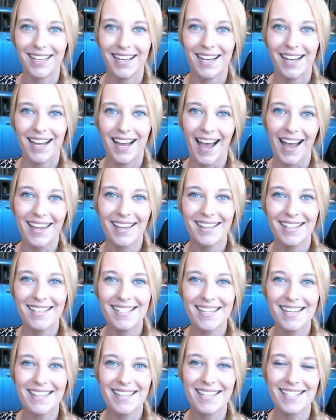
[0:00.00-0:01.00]
Hi
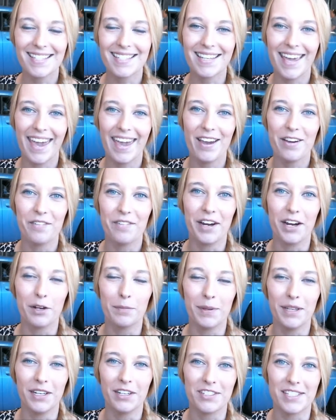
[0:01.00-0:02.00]
Alyssa, this is Kay over here
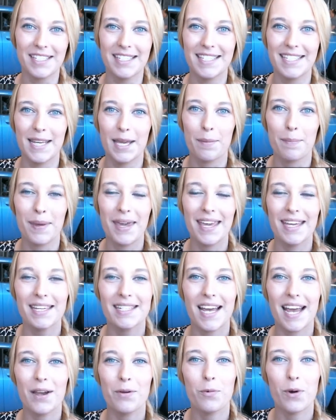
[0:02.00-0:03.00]
at Peterson Stampede.
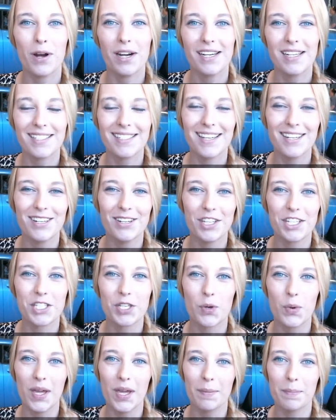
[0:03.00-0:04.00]
I wanted to send you this
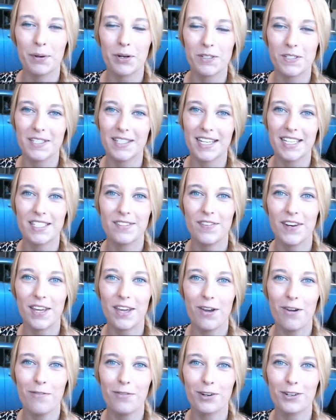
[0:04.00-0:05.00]
quick personalized
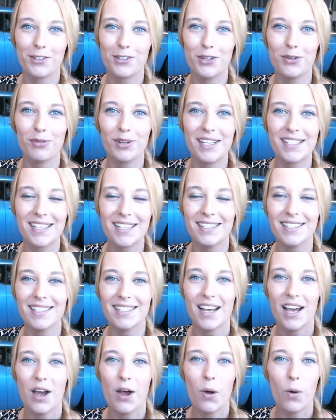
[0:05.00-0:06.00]
video for two
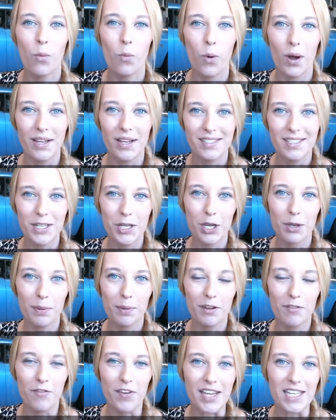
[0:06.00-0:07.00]
reasons. One, so you can
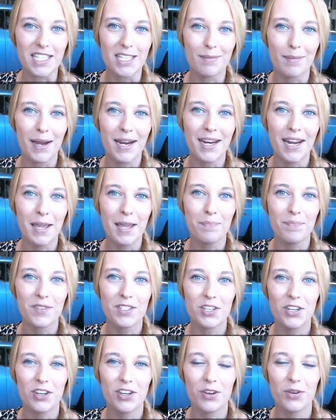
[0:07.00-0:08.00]
put a face to my name
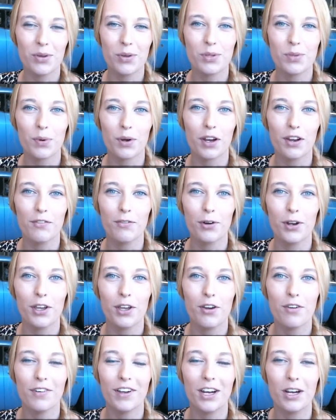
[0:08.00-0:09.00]
so you know who's working for you
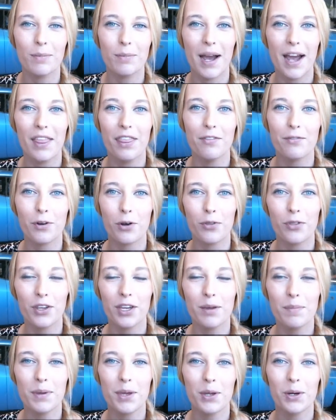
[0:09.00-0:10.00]
over here behind the phone and the
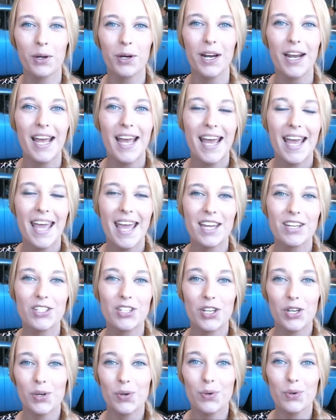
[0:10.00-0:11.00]
computer. And
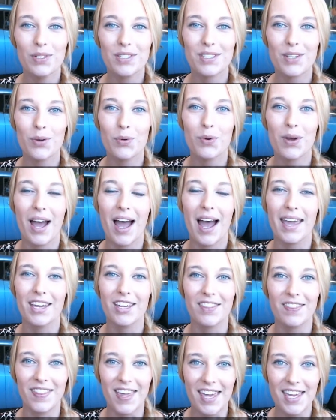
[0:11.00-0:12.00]
two, so I
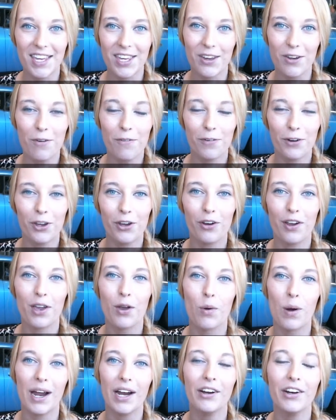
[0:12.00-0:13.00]
could thank you for your
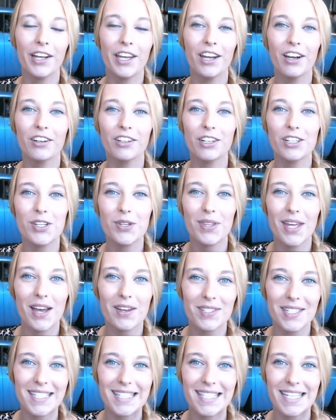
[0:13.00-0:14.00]
inquiry on our
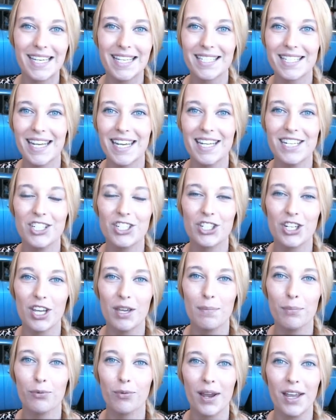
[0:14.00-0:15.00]
2016
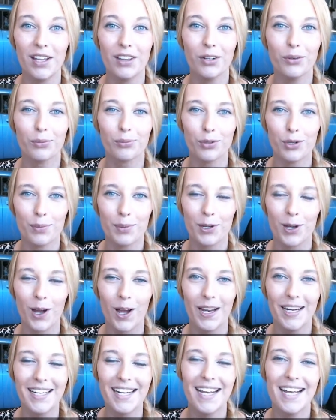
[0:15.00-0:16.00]
Jeep Wrangler
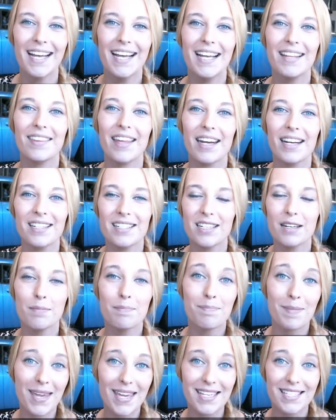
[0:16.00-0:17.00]
Rubicon. That is an
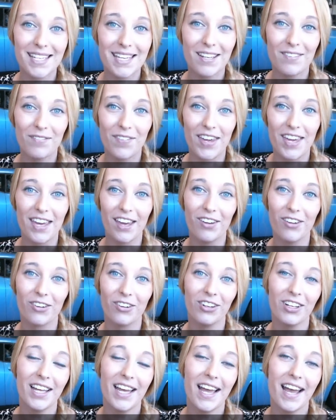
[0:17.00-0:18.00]
amazing
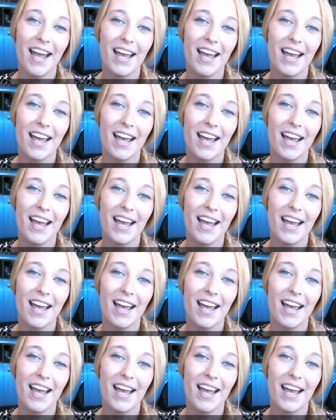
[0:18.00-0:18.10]
vehicle.